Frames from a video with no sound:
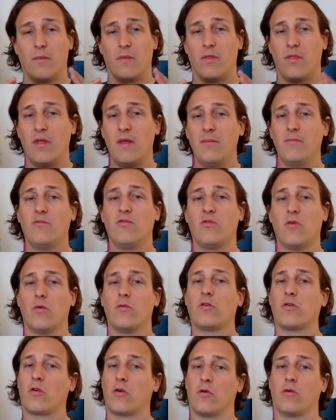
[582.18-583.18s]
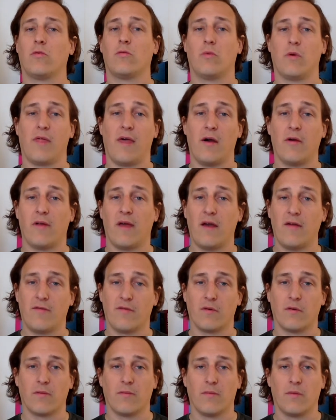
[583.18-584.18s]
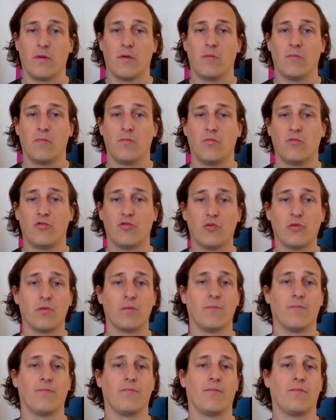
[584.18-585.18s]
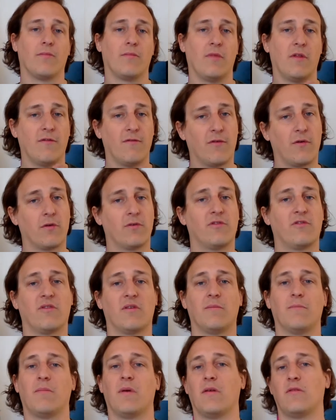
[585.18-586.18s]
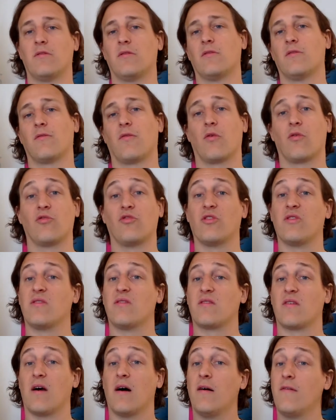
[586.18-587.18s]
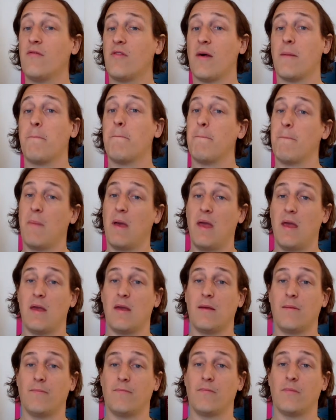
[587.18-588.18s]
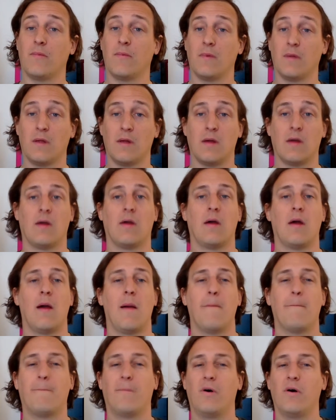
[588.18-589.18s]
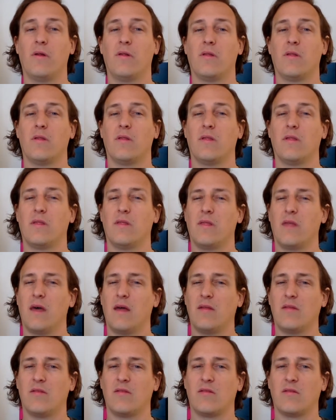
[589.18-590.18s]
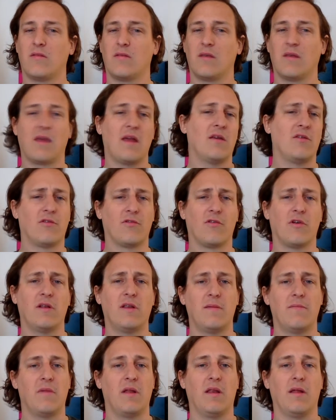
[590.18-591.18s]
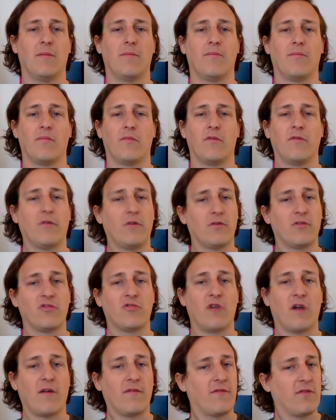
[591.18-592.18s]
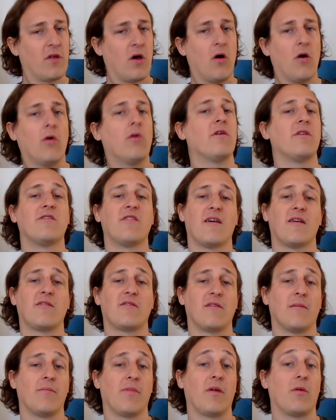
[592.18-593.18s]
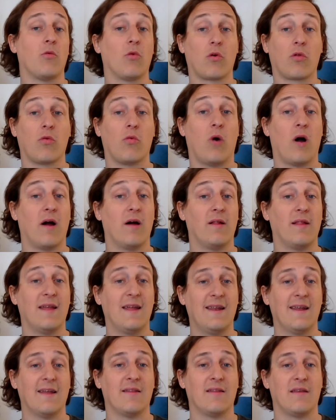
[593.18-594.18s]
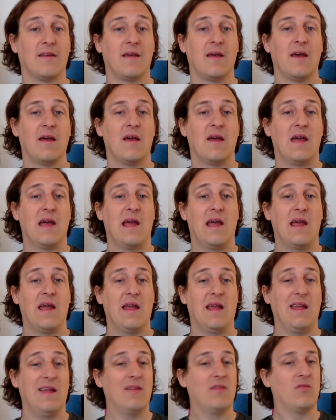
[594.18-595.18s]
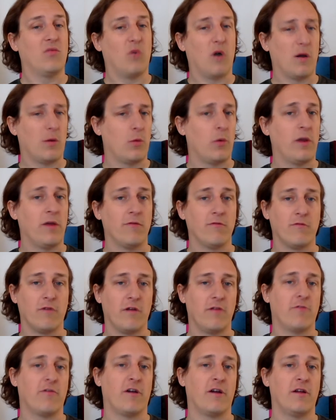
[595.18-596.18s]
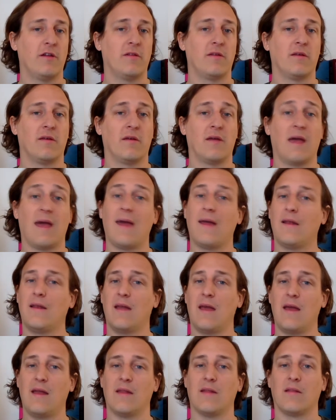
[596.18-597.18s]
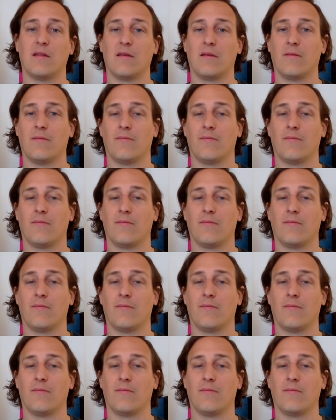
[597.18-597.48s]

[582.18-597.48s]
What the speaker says: Themes don't occur without effort. Sure, the first and basis versions of them may, but that's the case for any medium. The first draft always has something worthwhile in it. It's why we rewrite and edit.